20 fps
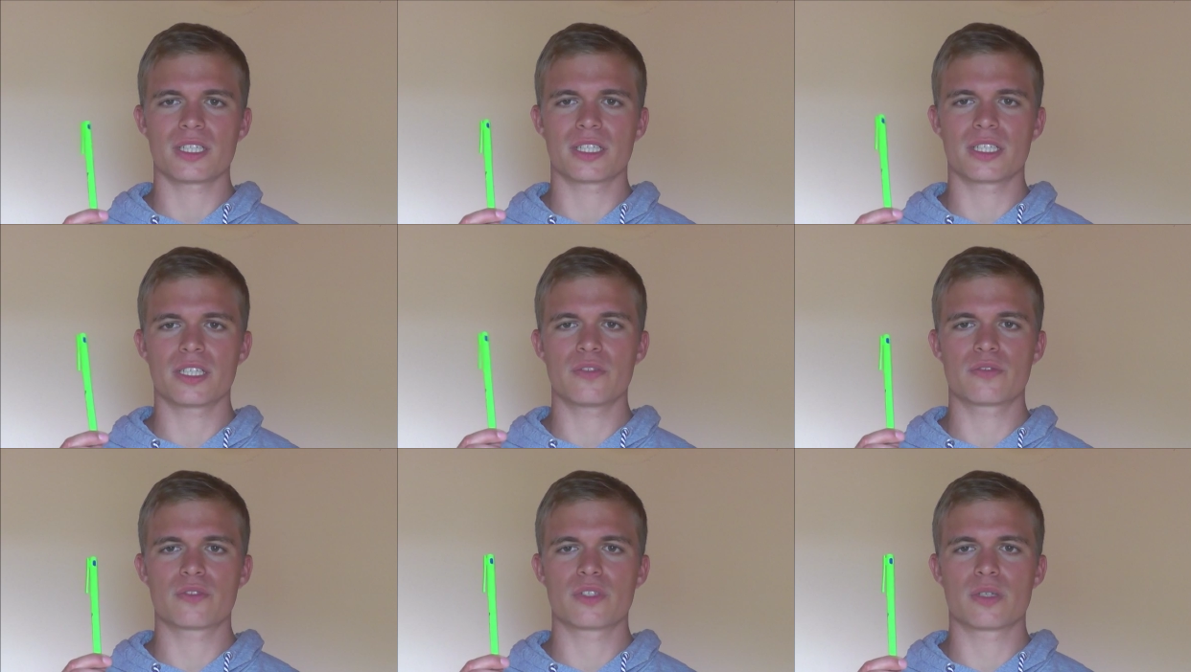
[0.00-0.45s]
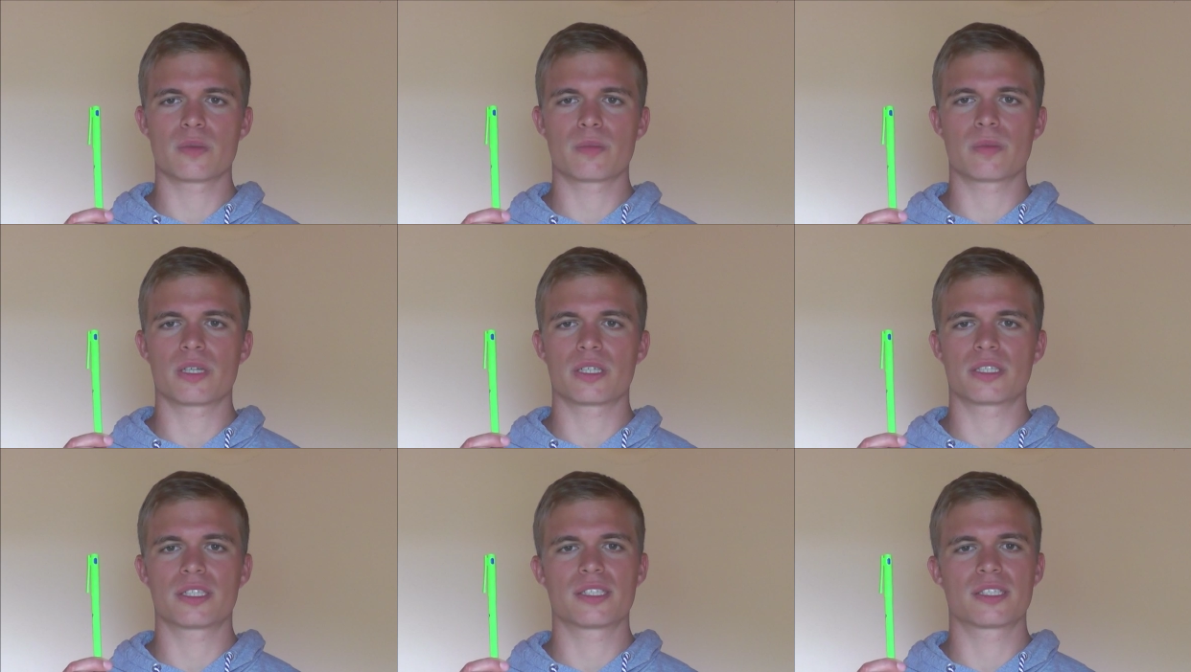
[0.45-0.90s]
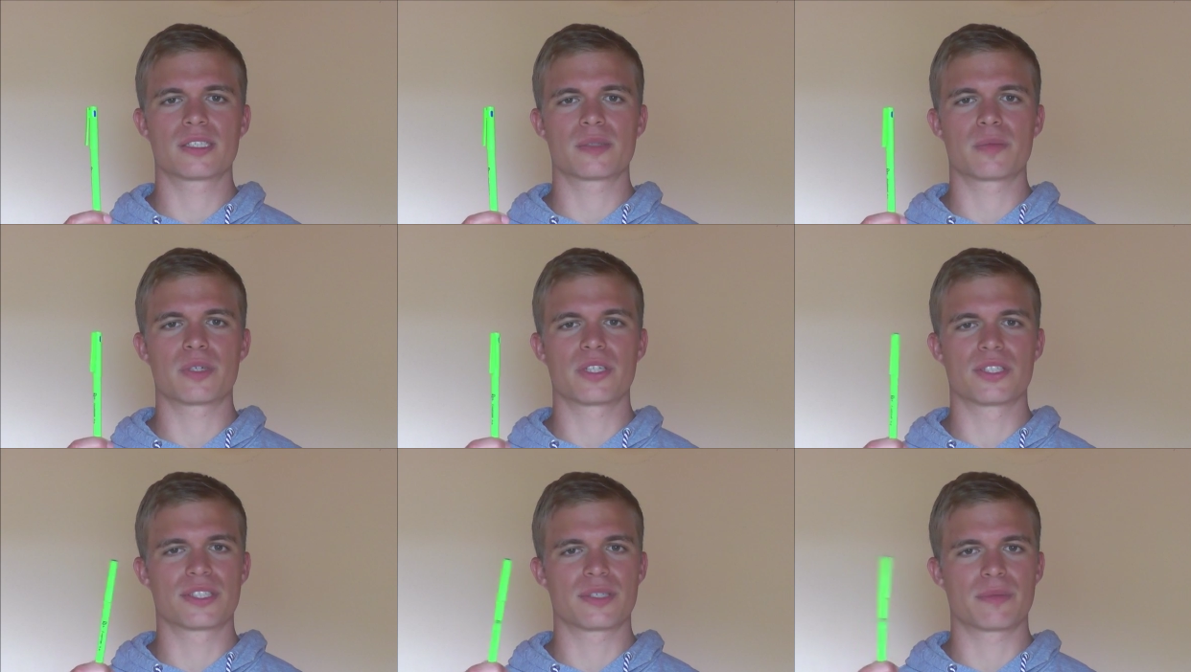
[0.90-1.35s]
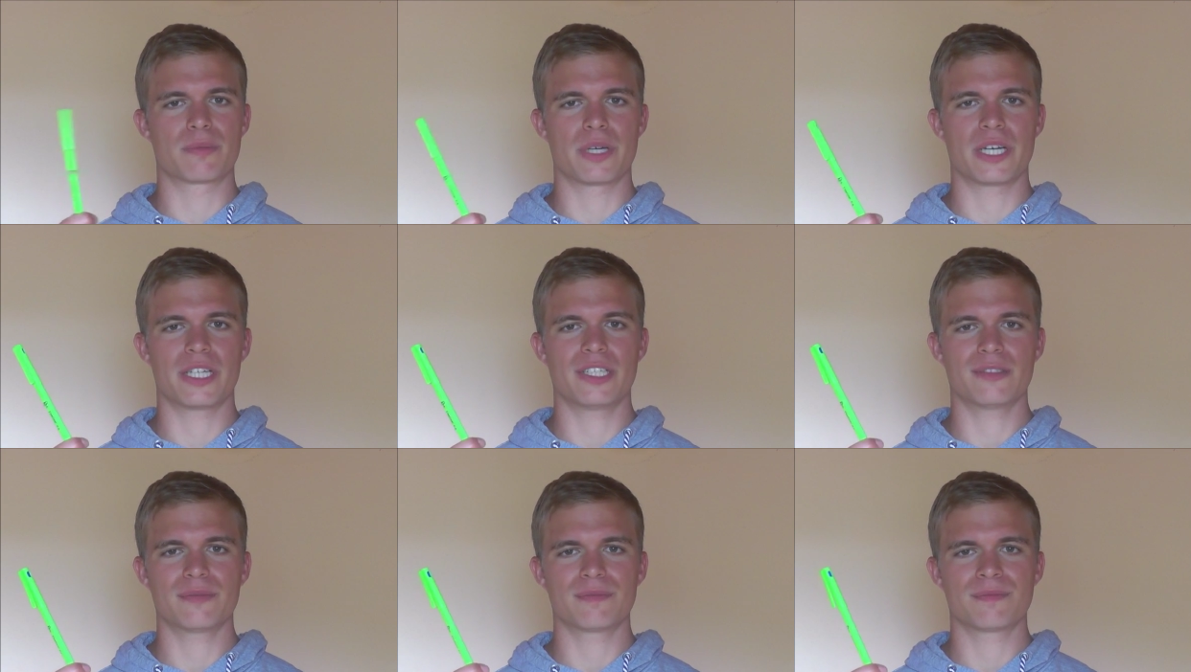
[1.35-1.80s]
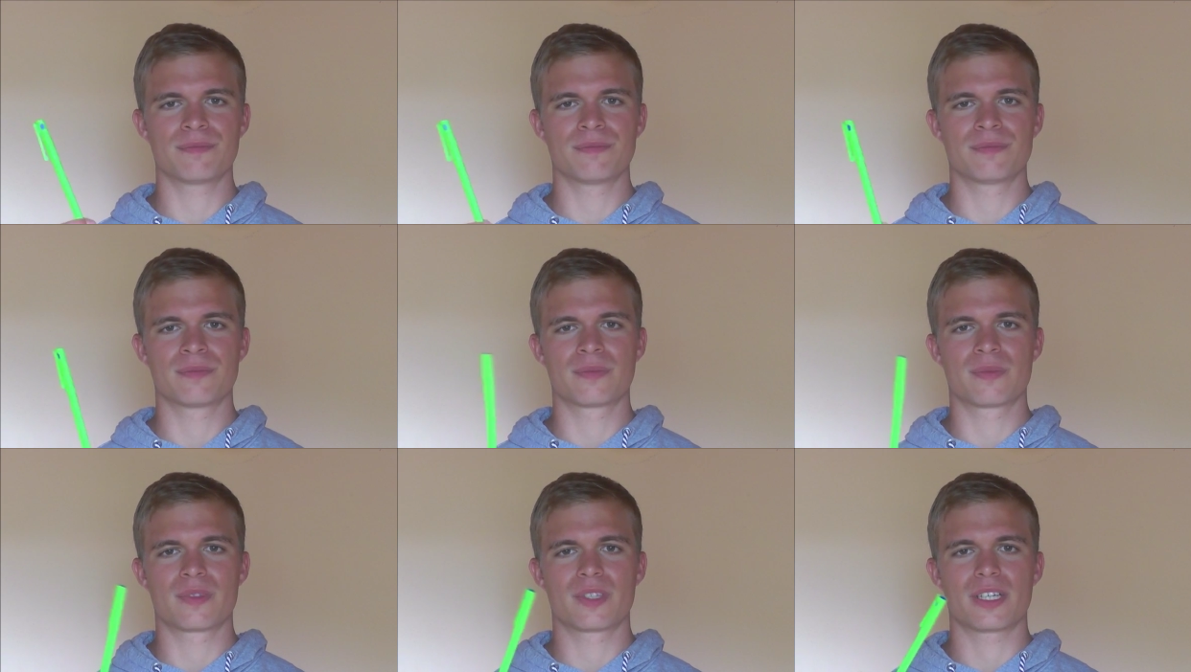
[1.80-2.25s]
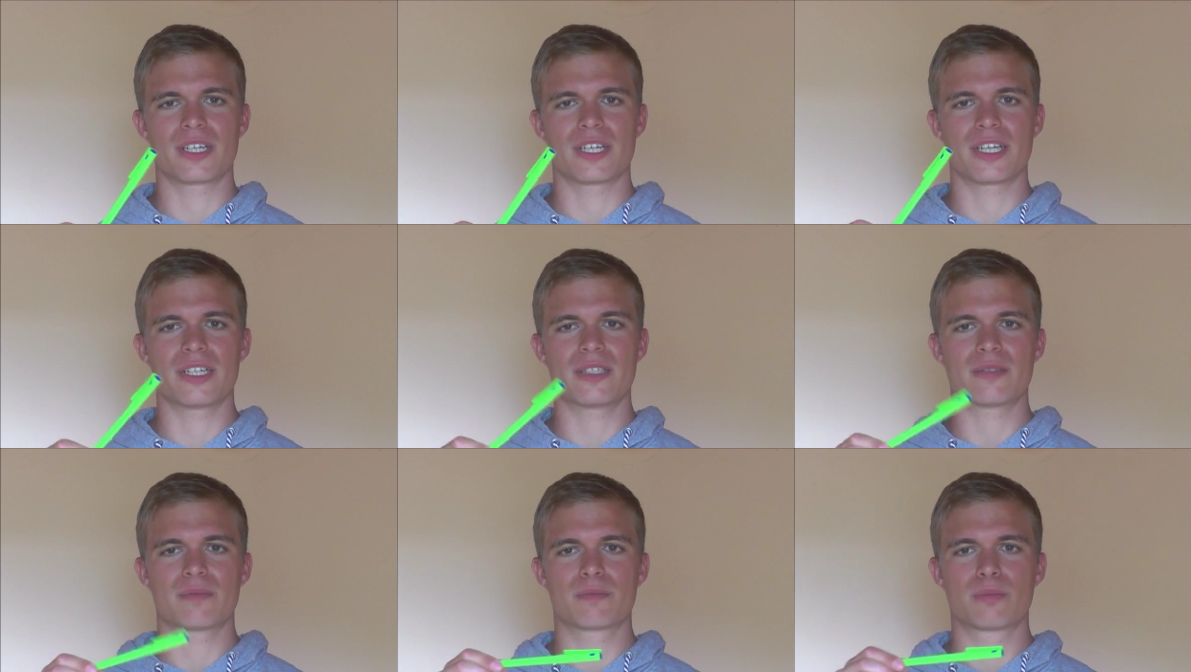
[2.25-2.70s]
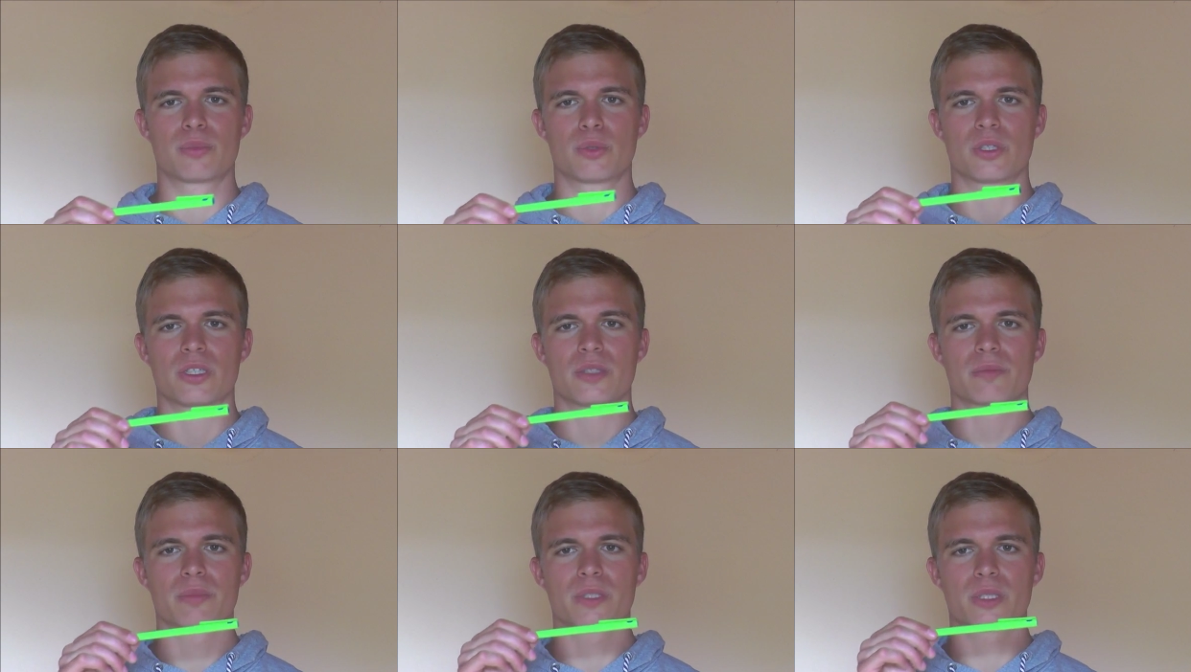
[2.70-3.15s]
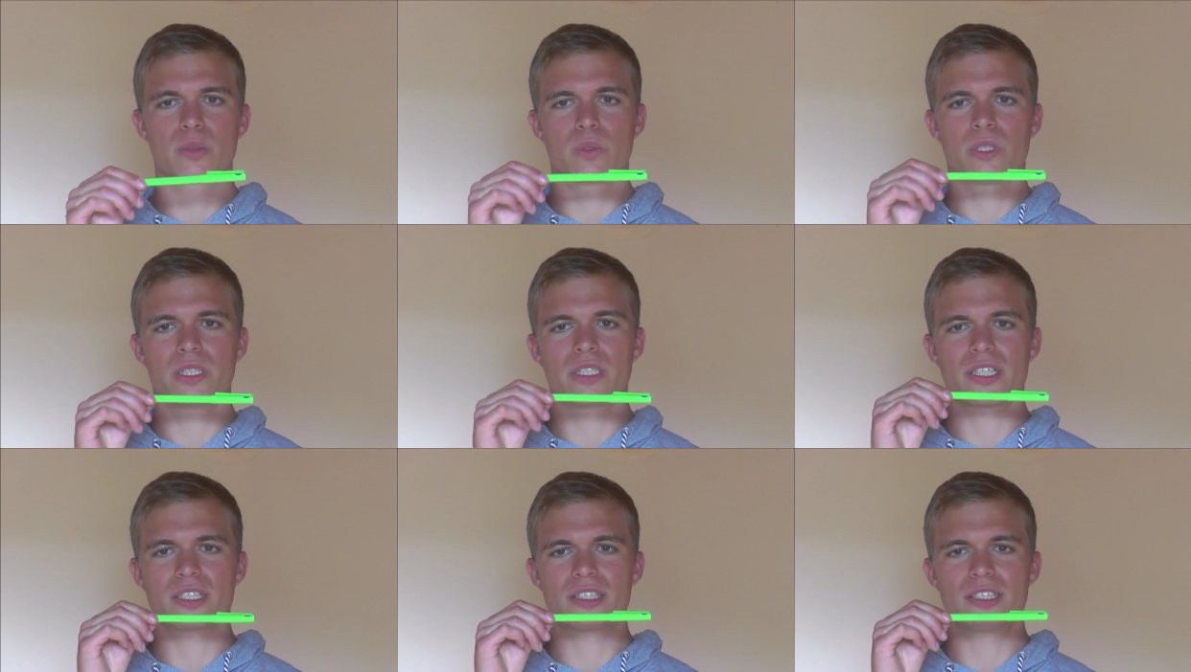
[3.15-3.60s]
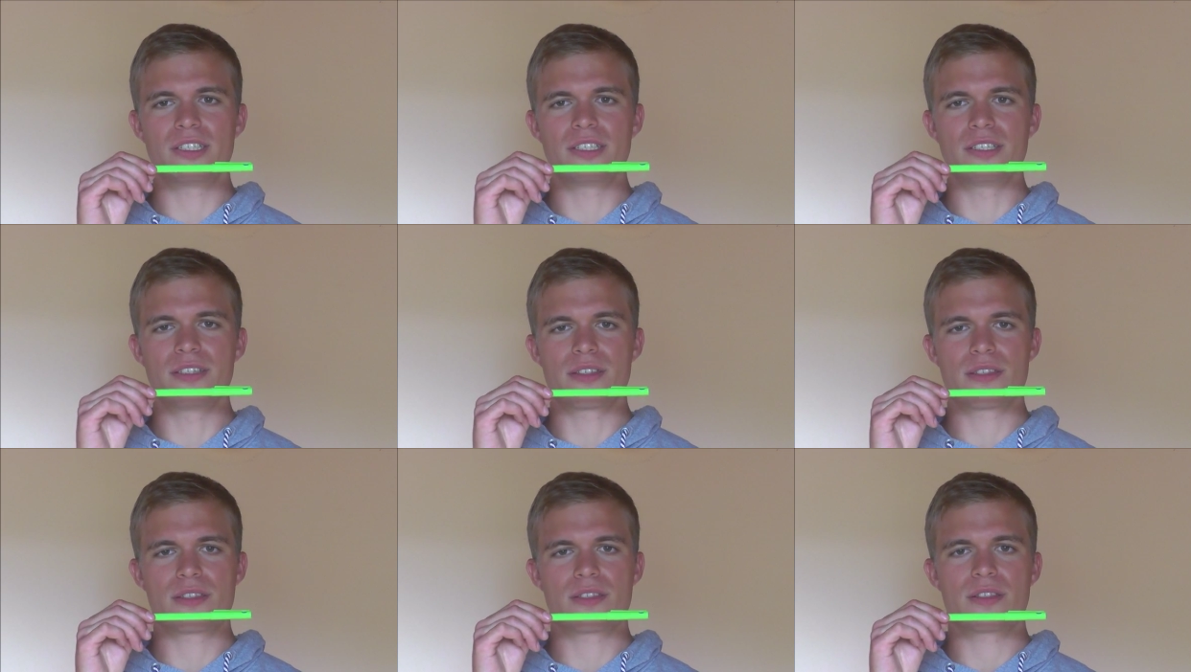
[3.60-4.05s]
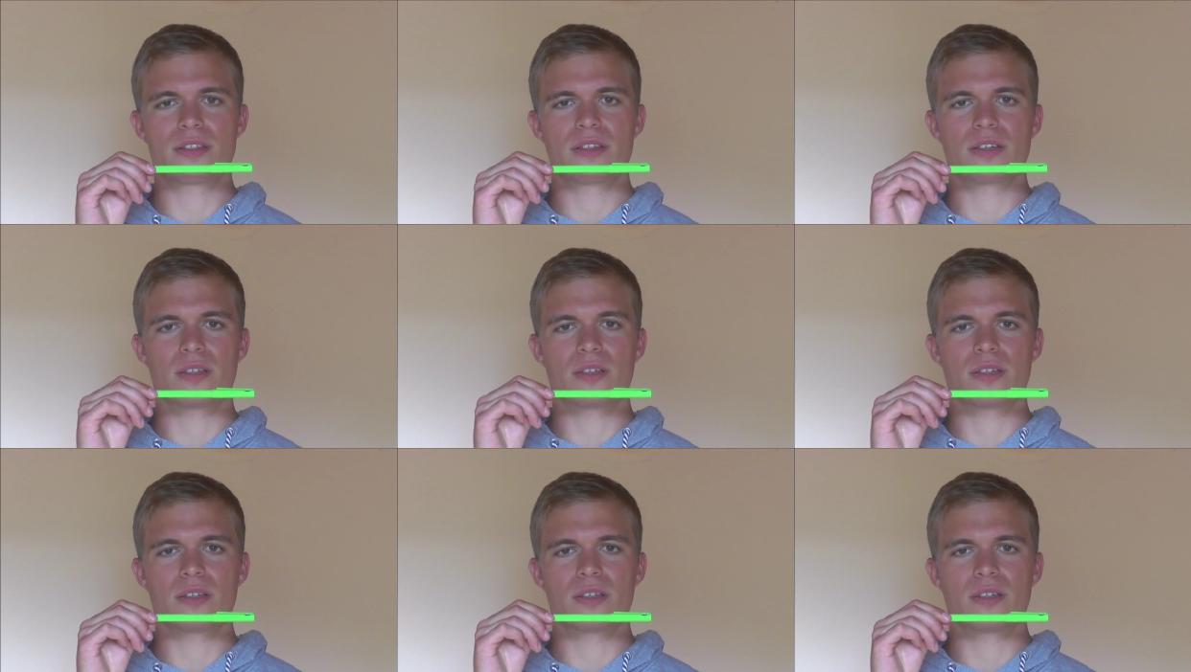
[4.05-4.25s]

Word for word: give their participants a pen and put it between their teeth.